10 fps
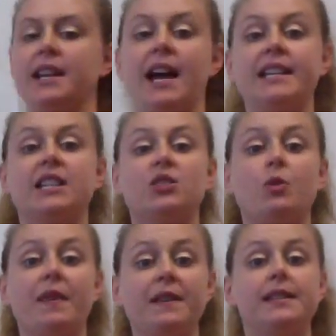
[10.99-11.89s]
and ask us
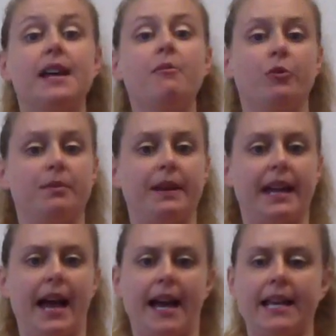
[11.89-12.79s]
what the sum would be,
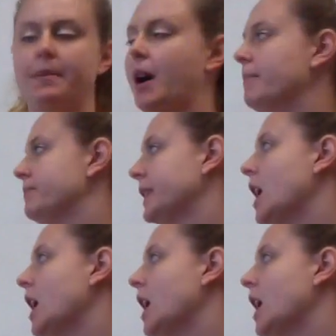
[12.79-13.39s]
adding them up.